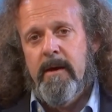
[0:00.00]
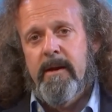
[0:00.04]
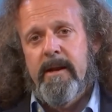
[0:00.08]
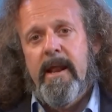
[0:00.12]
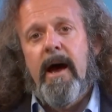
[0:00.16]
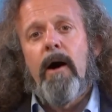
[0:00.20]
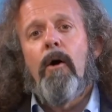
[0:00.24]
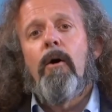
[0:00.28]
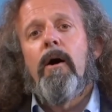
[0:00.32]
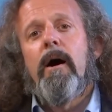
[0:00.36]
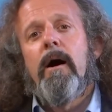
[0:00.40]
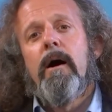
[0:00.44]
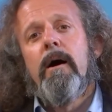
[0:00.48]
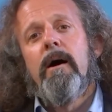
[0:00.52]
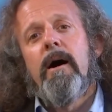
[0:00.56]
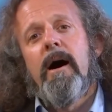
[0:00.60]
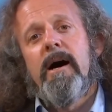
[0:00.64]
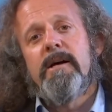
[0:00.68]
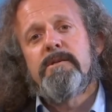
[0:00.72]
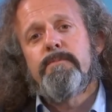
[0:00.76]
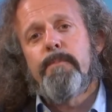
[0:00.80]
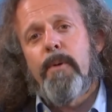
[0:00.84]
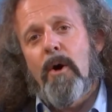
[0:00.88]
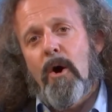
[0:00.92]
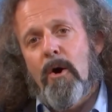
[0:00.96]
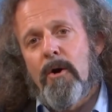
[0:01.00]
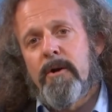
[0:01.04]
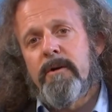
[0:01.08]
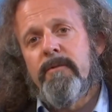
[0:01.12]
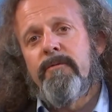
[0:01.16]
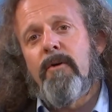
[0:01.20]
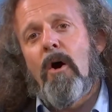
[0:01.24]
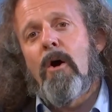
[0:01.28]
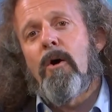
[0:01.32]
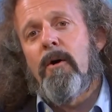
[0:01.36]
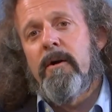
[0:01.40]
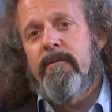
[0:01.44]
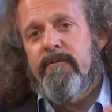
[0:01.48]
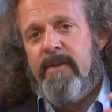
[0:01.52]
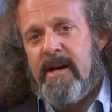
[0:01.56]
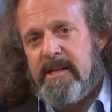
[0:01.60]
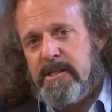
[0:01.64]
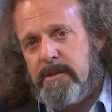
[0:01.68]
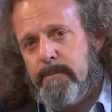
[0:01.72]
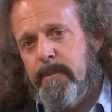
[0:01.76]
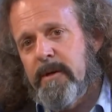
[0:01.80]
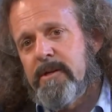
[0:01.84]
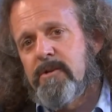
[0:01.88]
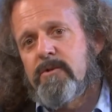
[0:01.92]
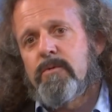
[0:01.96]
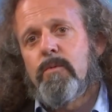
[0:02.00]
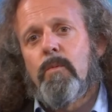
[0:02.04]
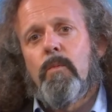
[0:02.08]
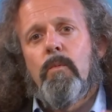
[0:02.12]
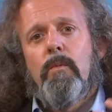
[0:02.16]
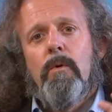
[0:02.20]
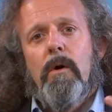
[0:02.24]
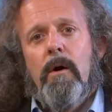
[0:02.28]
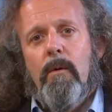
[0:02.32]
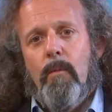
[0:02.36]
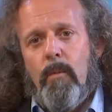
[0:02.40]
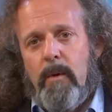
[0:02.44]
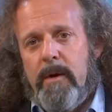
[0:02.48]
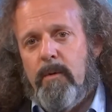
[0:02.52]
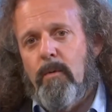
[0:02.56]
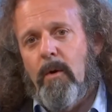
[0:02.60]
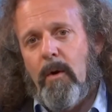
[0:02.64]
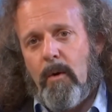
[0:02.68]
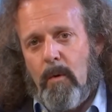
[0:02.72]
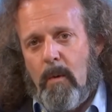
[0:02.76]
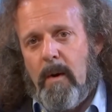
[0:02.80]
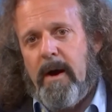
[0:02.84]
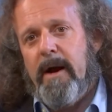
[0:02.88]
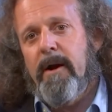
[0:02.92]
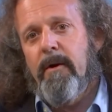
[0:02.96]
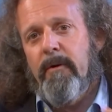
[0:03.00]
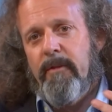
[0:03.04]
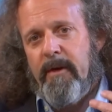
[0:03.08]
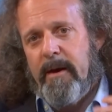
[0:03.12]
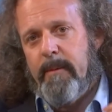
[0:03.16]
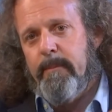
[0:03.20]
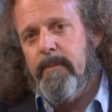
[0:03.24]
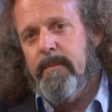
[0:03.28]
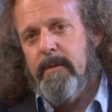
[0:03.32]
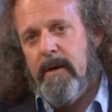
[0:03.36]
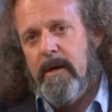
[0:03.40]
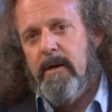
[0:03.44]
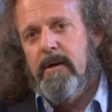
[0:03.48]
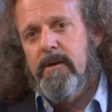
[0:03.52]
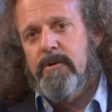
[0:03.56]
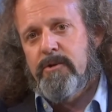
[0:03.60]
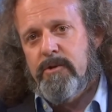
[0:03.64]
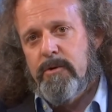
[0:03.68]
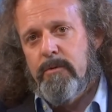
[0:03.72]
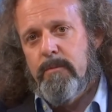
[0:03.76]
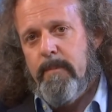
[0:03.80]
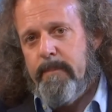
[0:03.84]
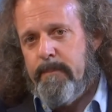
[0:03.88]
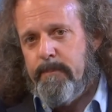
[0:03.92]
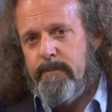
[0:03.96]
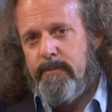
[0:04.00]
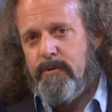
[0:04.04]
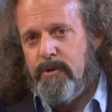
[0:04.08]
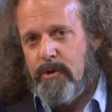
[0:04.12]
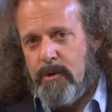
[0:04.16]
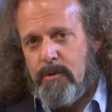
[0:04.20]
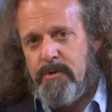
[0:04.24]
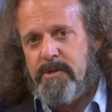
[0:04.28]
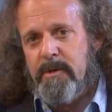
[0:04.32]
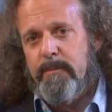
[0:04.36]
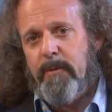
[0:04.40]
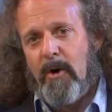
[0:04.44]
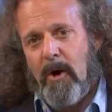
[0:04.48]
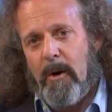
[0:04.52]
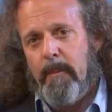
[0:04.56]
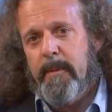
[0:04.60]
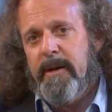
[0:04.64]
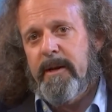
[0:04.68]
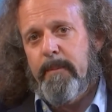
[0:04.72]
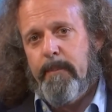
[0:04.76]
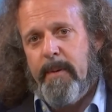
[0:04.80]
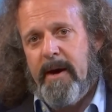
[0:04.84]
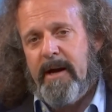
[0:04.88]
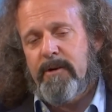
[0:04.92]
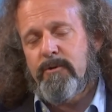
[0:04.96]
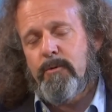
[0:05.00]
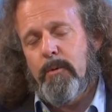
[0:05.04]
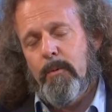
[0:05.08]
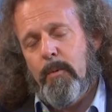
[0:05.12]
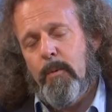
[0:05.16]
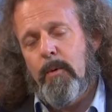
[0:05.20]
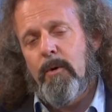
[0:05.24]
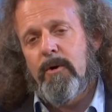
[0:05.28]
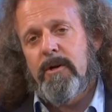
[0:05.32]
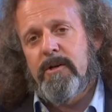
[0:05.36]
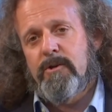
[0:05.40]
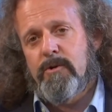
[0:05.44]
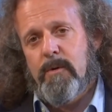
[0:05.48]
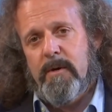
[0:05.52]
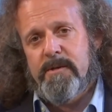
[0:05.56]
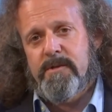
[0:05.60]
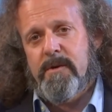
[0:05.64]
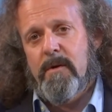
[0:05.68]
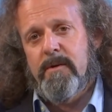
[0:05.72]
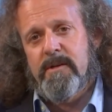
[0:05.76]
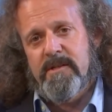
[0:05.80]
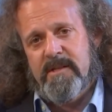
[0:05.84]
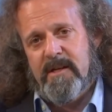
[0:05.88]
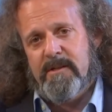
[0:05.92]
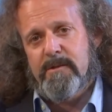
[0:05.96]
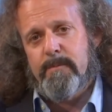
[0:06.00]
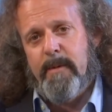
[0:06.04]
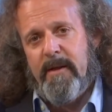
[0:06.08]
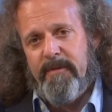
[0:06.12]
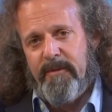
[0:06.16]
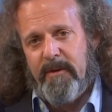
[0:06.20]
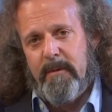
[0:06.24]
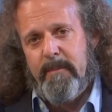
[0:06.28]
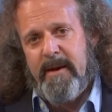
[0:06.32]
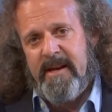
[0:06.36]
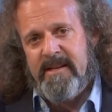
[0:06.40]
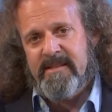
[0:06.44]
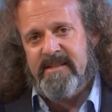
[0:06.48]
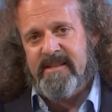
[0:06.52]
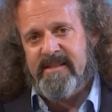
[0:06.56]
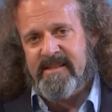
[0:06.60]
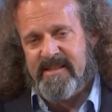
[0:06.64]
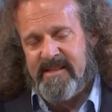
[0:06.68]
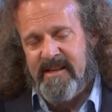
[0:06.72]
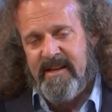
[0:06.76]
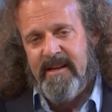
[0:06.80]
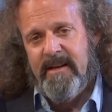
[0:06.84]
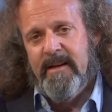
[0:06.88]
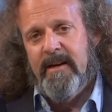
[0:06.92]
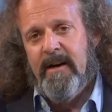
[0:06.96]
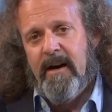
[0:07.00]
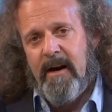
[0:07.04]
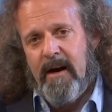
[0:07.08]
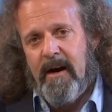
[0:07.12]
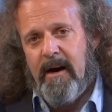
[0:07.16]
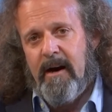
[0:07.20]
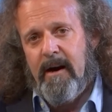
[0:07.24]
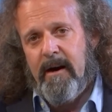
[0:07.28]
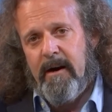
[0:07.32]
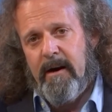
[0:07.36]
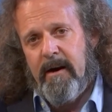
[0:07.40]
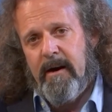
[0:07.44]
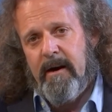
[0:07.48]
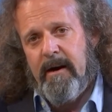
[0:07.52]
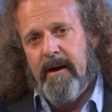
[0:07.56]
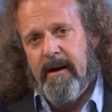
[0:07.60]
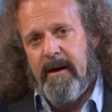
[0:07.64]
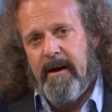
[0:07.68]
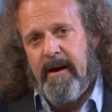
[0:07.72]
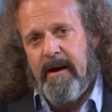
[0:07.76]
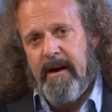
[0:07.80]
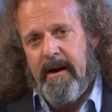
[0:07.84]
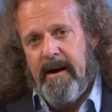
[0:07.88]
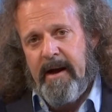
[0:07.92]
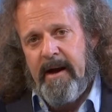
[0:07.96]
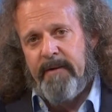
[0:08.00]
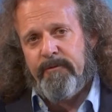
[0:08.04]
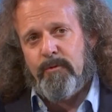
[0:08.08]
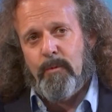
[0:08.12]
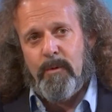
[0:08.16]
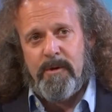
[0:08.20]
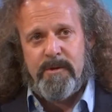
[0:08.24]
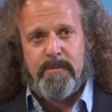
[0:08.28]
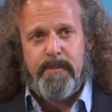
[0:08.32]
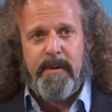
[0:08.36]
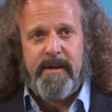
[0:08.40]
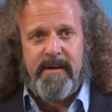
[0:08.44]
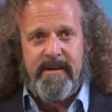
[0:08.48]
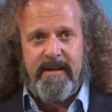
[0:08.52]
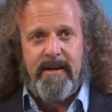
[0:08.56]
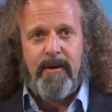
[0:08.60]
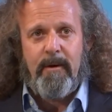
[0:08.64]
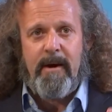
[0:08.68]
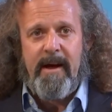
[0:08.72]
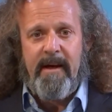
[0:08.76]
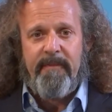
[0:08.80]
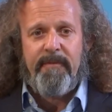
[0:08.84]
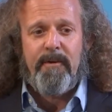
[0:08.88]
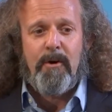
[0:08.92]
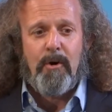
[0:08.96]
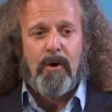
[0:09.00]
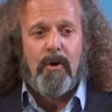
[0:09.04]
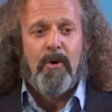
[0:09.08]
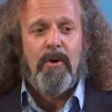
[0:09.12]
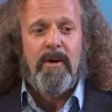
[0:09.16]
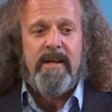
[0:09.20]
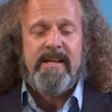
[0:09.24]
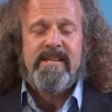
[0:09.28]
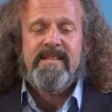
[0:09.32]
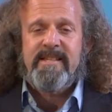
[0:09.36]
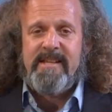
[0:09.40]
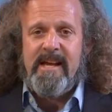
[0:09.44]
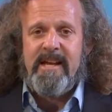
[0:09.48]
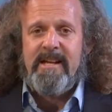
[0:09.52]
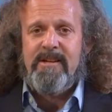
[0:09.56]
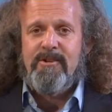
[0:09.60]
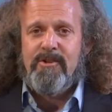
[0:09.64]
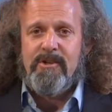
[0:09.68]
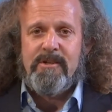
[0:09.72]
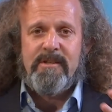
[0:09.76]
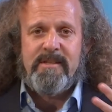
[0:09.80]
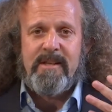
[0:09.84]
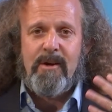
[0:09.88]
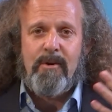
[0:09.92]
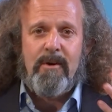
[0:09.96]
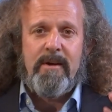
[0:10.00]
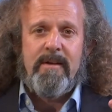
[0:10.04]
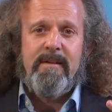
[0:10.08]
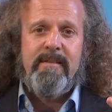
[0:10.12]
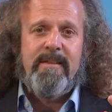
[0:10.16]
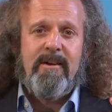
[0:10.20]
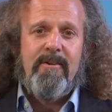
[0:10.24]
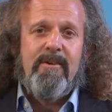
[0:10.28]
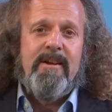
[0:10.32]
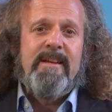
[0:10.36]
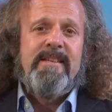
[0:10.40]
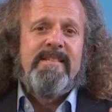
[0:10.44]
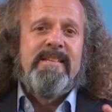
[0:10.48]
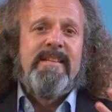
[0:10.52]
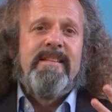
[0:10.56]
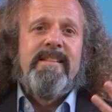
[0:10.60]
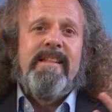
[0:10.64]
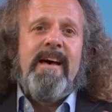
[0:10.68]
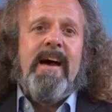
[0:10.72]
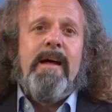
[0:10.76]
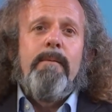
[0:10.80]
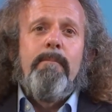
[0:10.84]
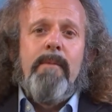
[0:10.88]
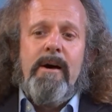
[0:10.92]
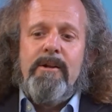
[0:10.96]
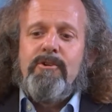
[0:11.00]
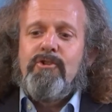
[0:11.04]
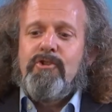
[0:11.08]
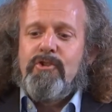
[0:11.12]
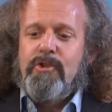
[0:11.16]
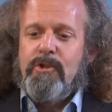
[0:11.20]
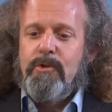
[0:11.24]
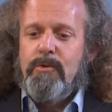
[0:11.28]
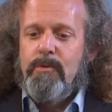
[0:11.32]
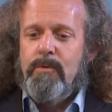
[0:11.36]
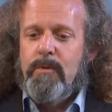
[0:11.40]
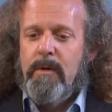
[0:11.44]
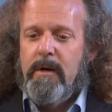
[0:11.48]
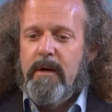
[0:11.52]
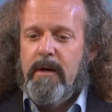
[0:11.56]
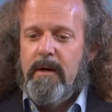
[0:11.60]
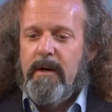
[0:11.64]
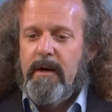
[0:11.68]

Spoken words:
Now, as part of our investment, we require them to do some carbon impact reporting to us on a 6-monthly basis afterwards. But at the early stages, there isn't that much to